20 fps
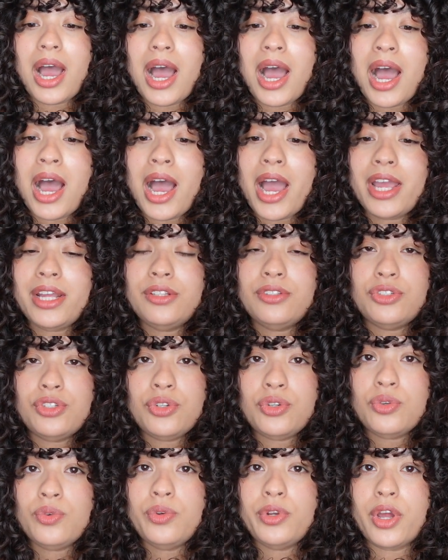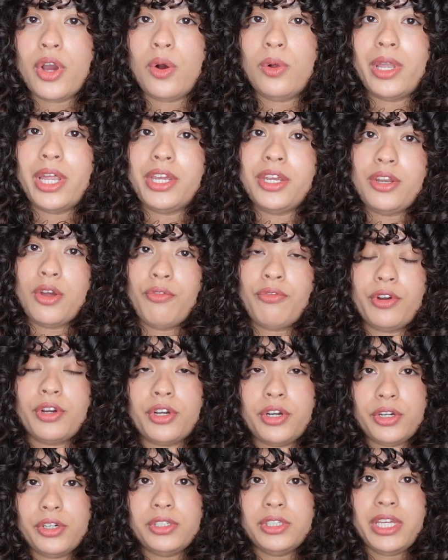I do know, like, for
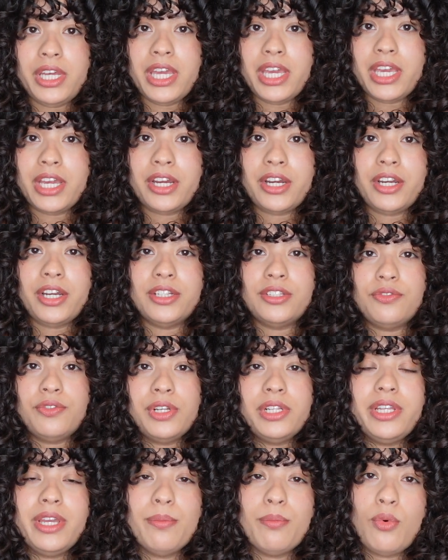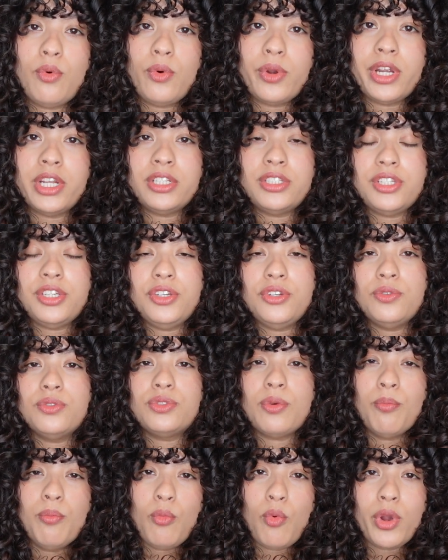curly hair, it's really important to
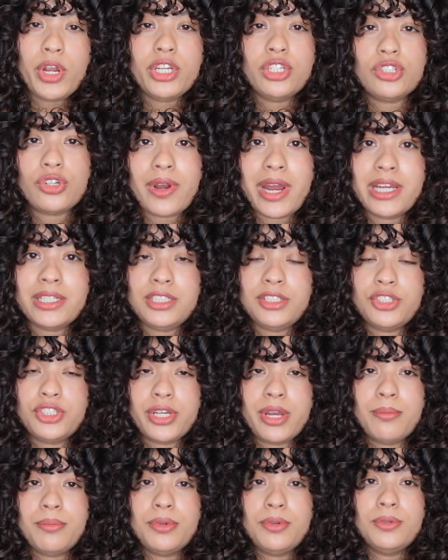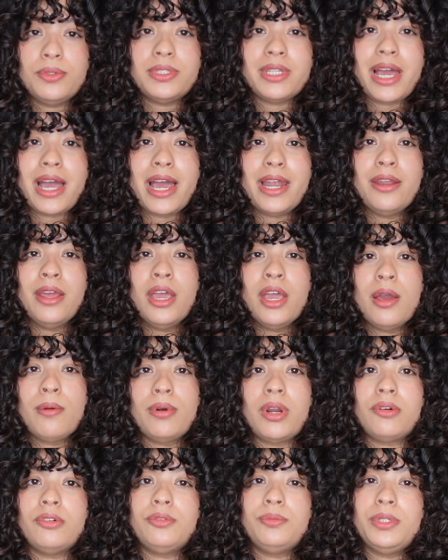use moisturizing shampoos, and
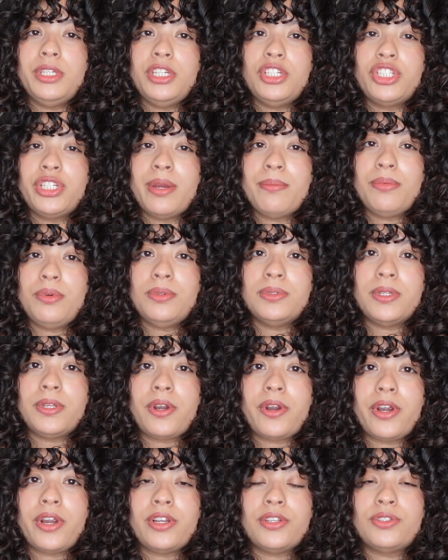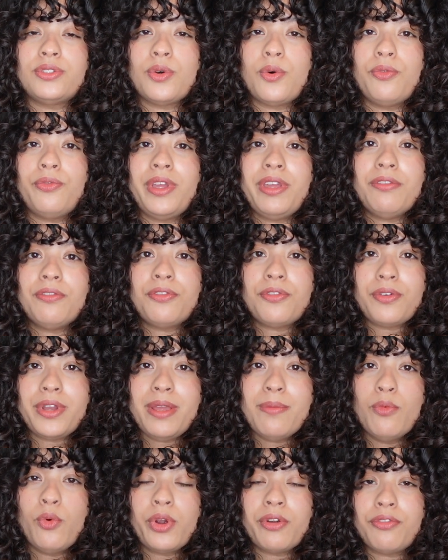probably shampoos that are sulfate
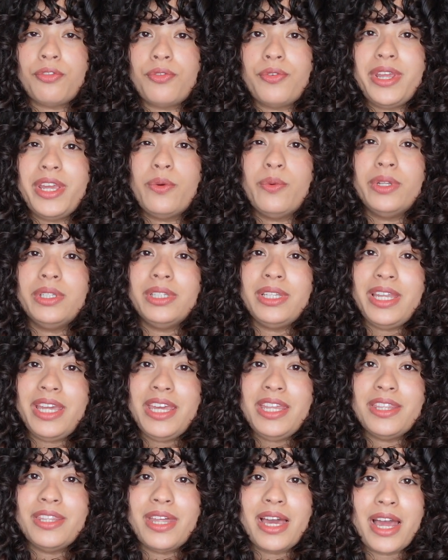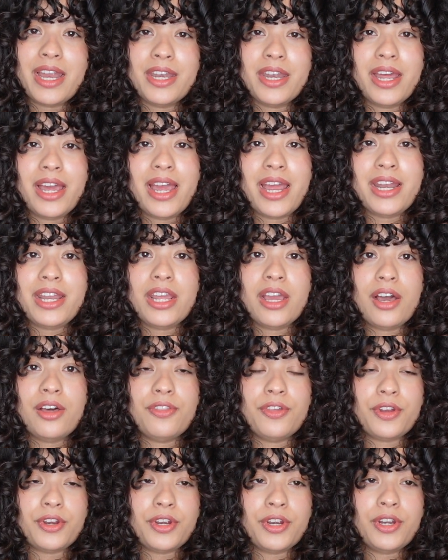free more frequently than any
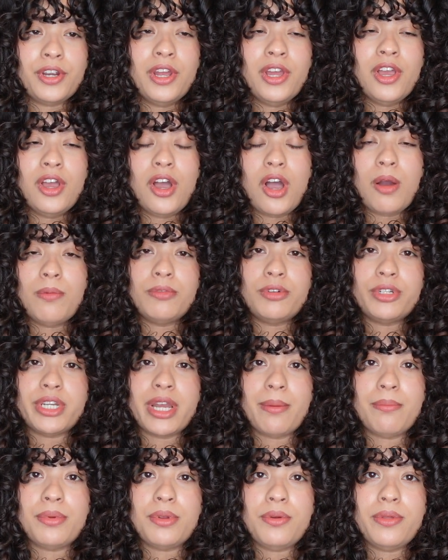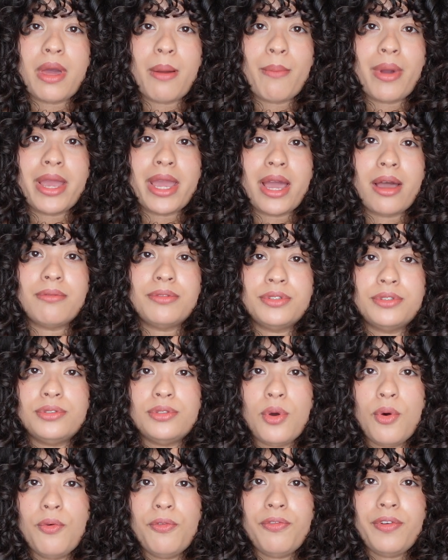other shampoo that might have
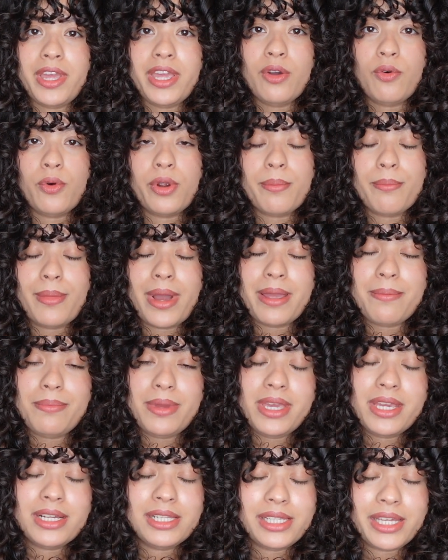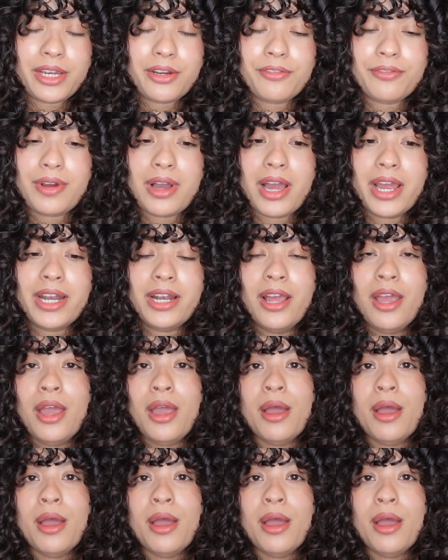sulfate or might be clarifying.